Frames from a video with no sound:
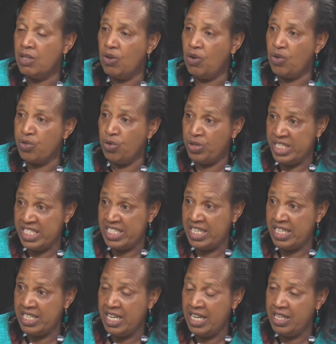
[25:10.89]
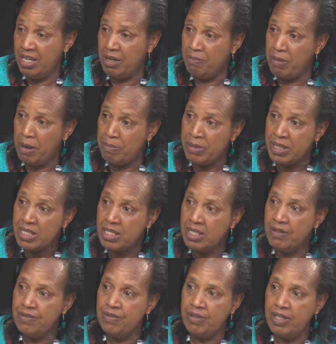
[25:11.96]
authoritarian, permissive,